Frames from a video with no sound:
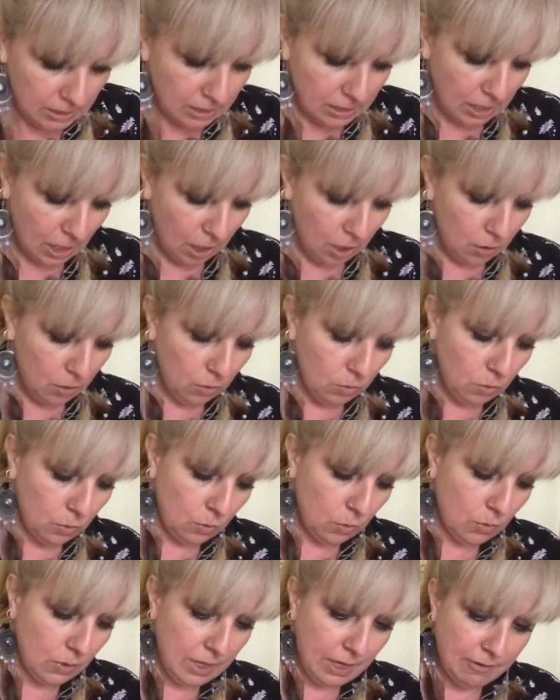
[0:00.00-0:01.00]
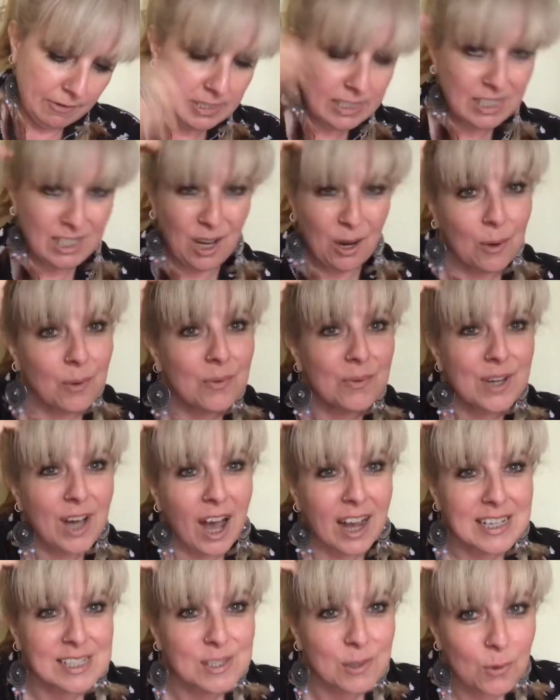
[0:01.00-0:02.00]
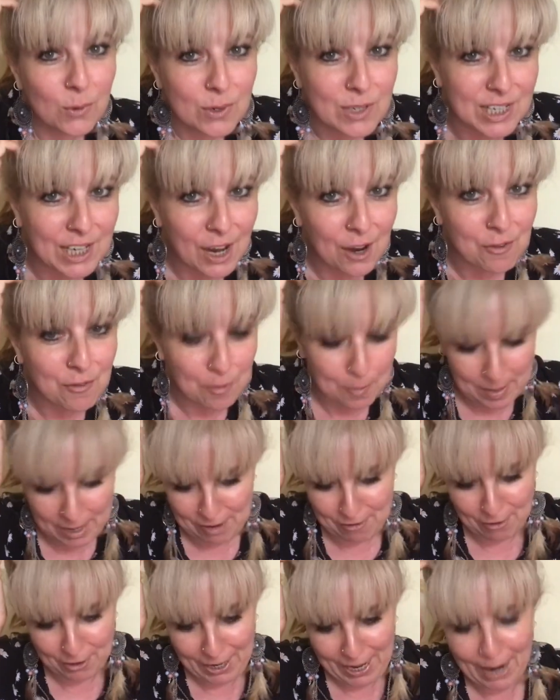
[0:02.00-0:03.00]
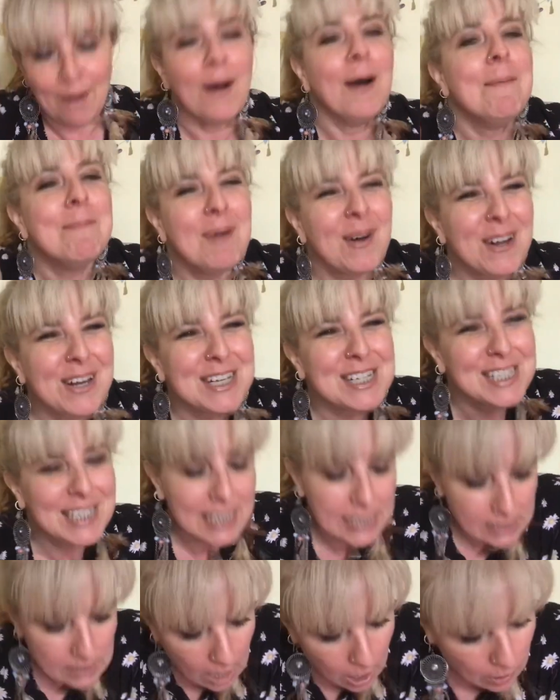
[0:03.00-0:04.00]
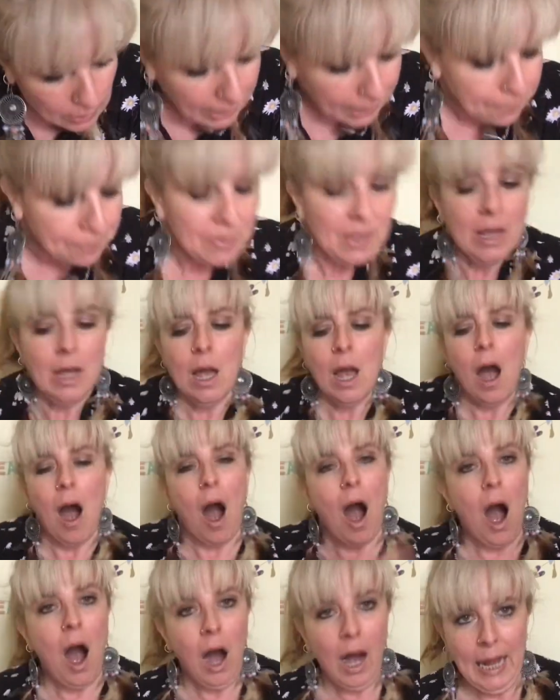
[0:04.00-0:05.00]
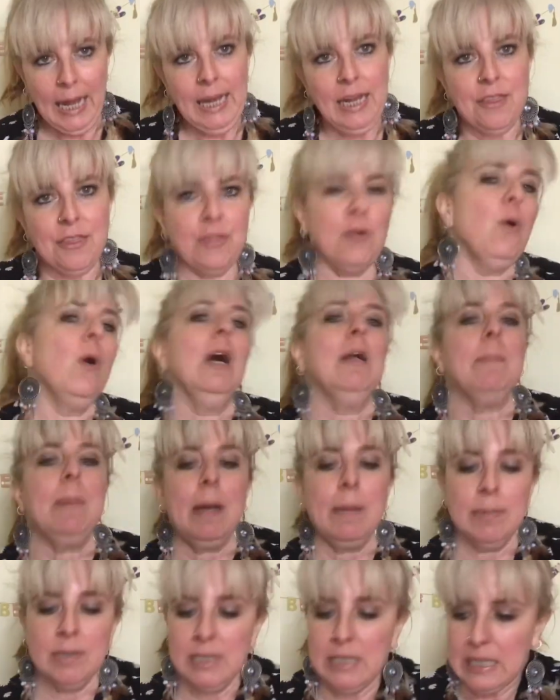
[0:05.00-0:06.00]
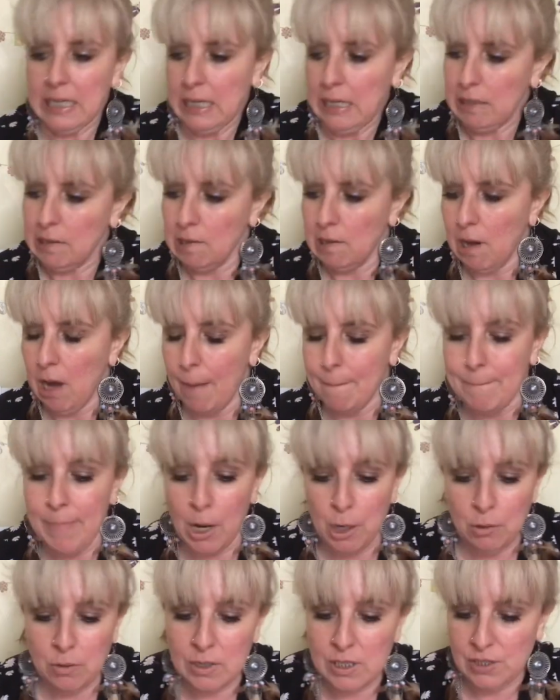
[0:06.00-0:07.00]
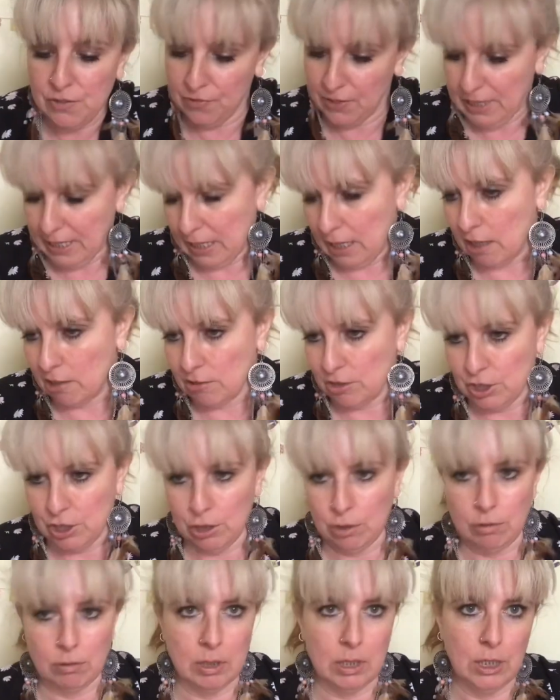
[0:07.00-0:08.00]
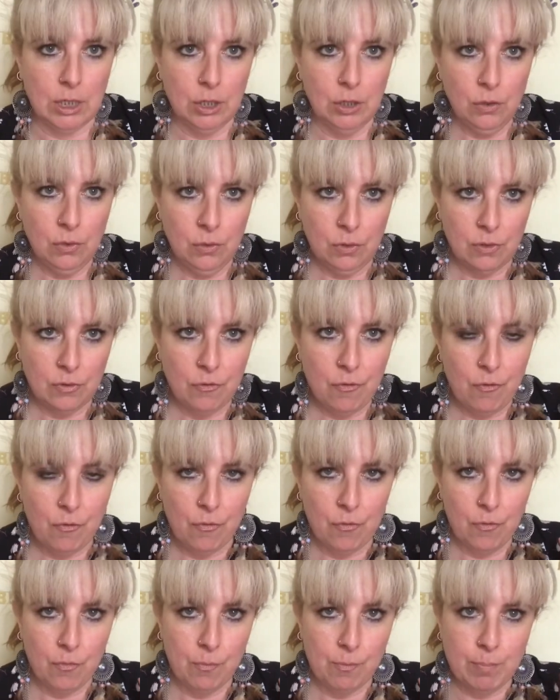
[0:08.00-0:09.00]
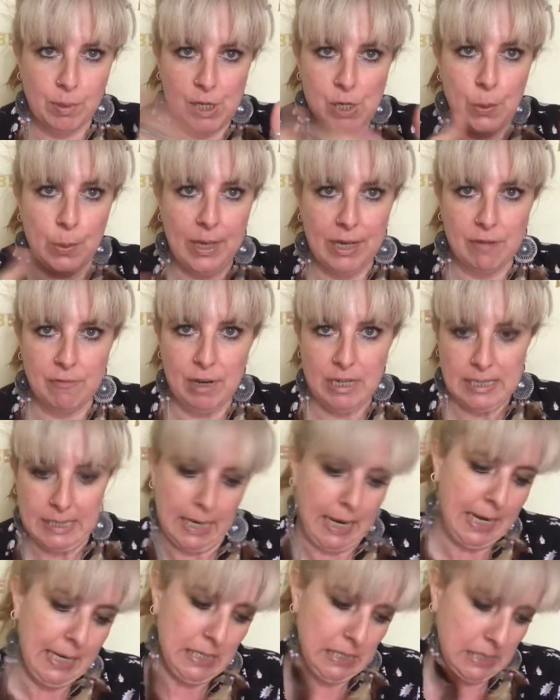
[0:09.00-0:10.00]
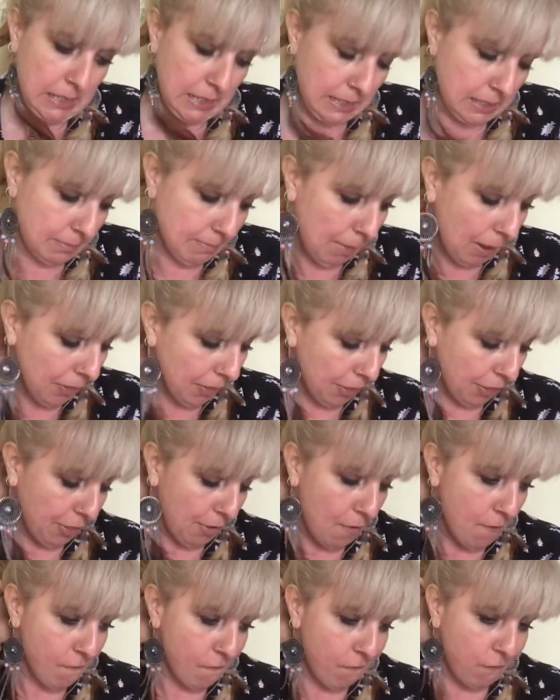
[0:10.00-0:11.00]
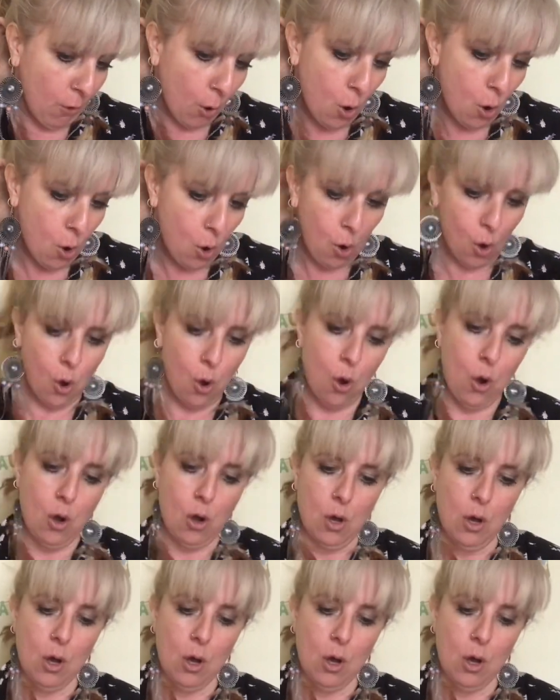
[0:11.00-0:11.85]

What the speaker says: So there is no nice audio from here on out. Apologies. Okay, I thought I'd be able to get a bonus video to you between Resonates this month for